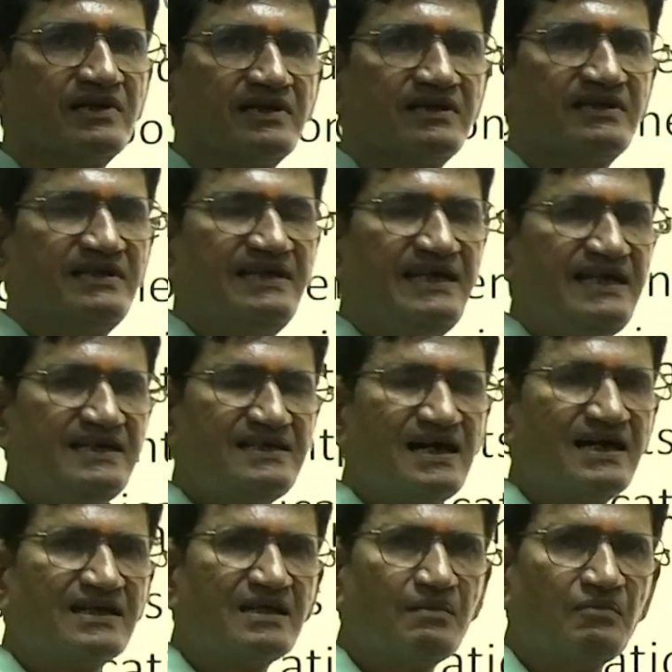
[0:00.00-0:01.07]
These are
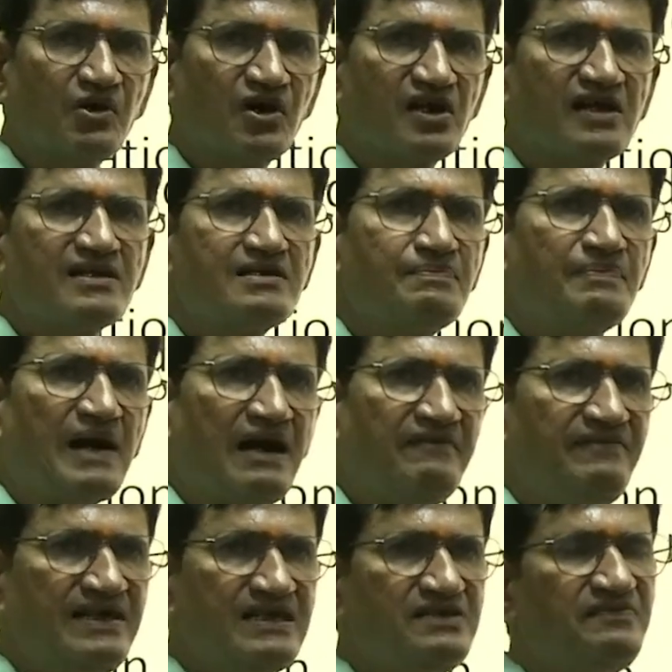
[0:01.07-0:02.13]
the models by
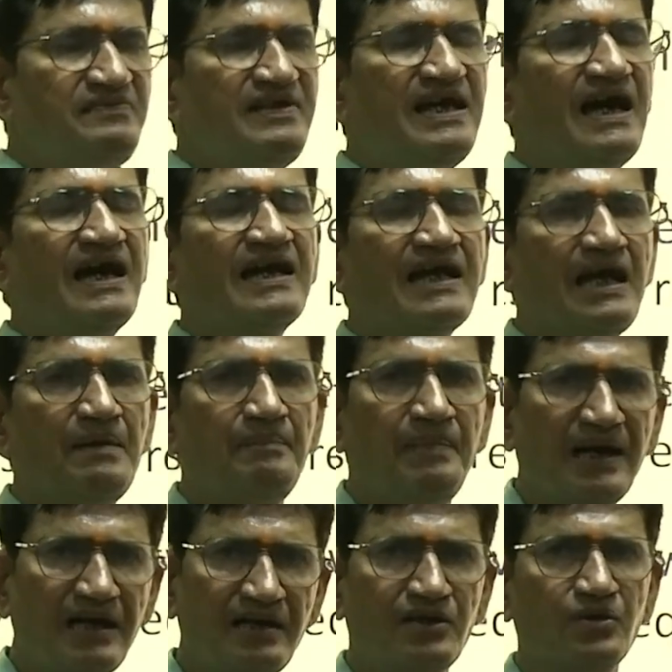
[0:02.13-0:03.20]
which we are able
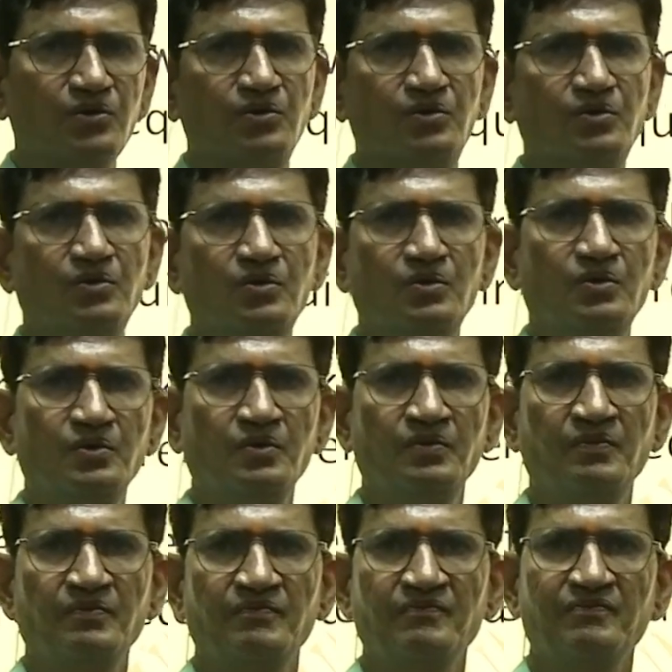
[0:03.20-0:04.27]
to
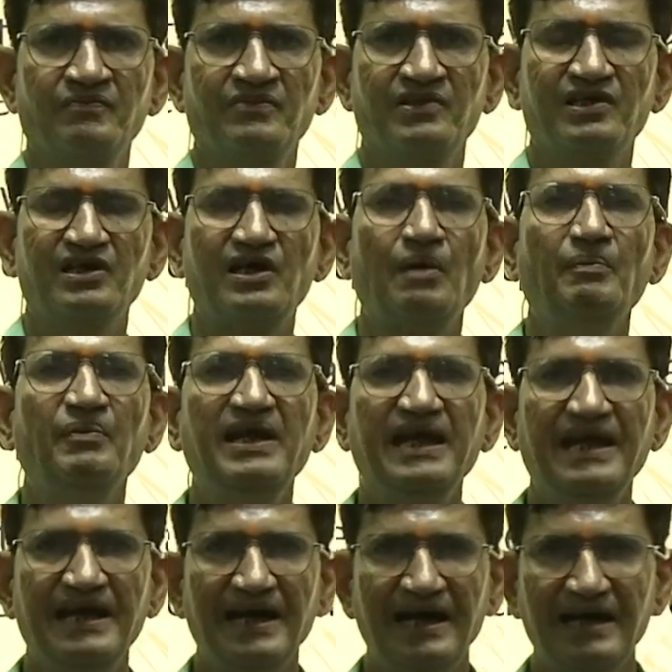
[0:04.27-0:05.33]

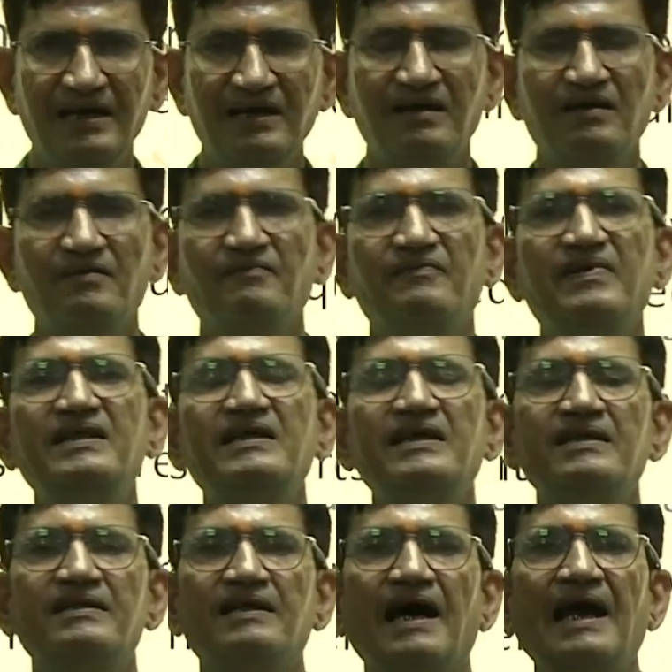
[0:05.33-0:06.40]
communicate within
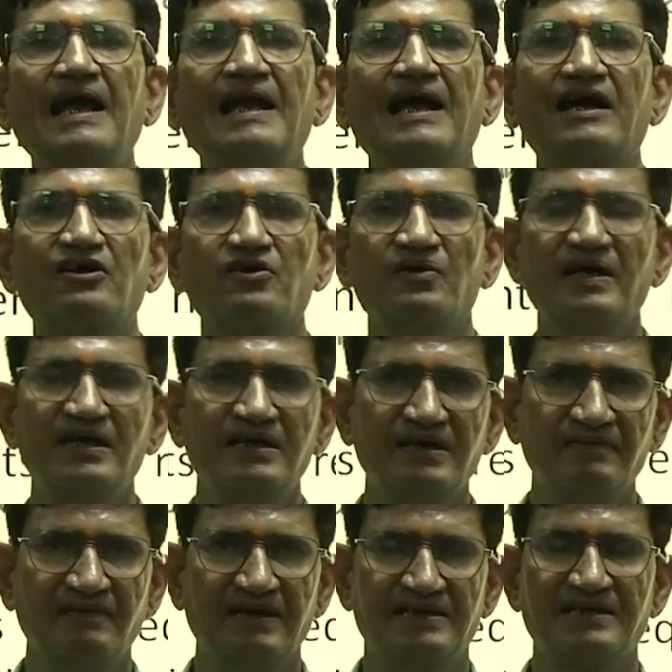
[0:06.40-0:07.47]
the electronic
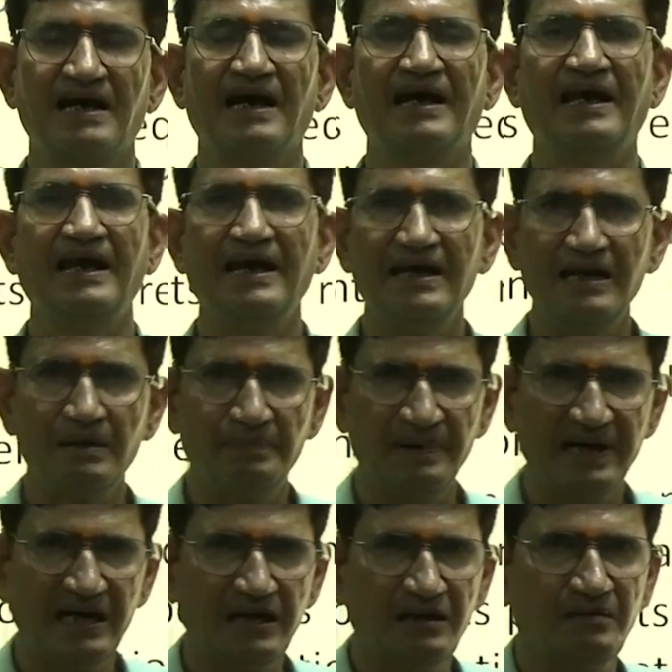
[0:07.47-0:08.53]
device. Again
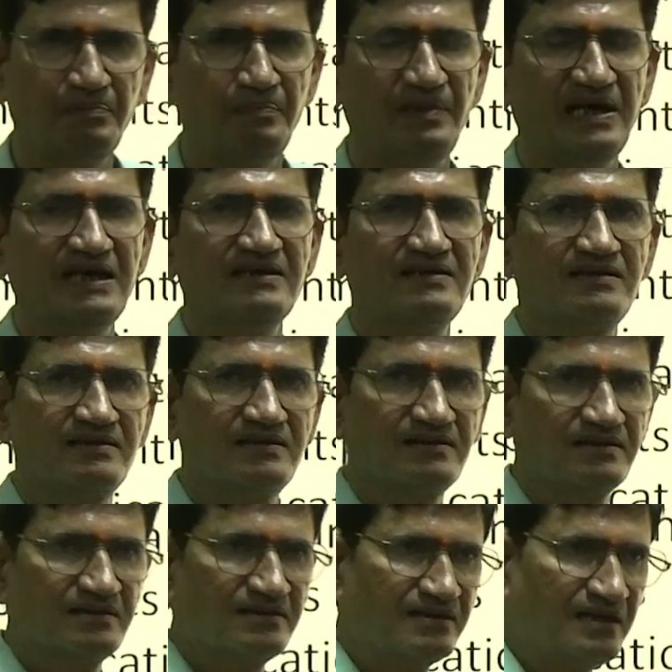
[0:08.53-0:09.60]
repeat, please,
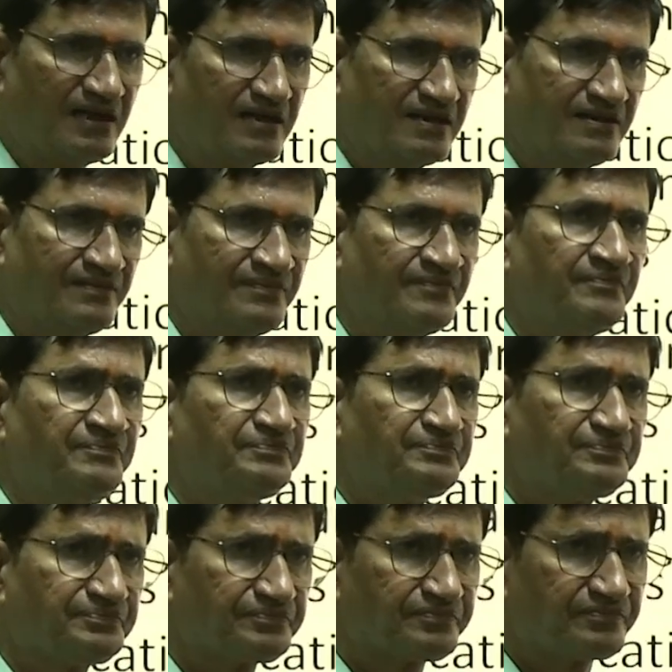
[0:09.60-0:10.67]
and
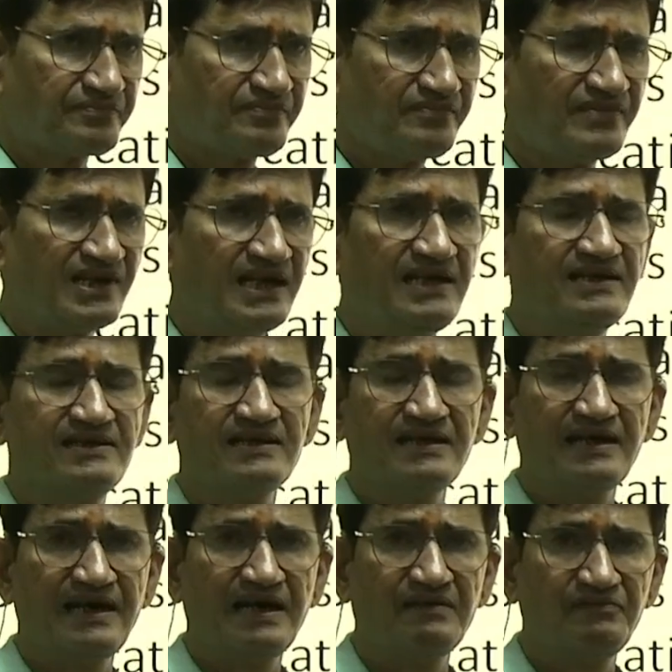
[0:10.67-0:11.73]
listen
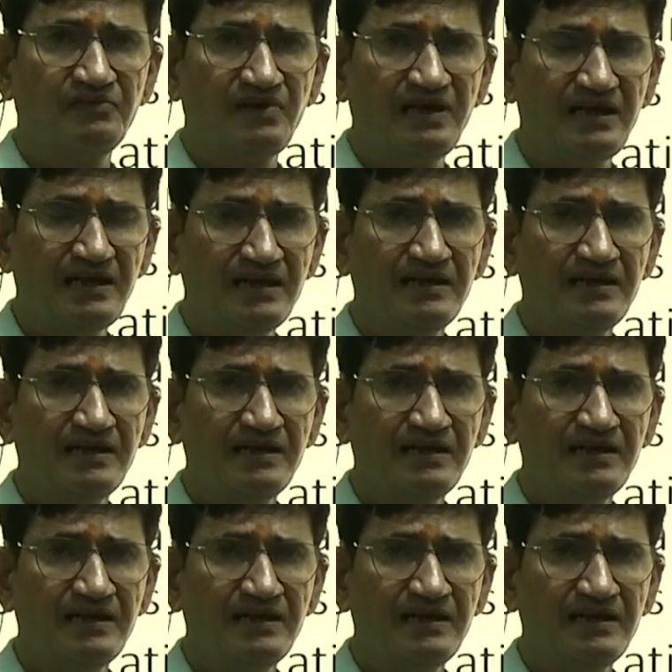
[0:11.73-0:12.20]
carefully.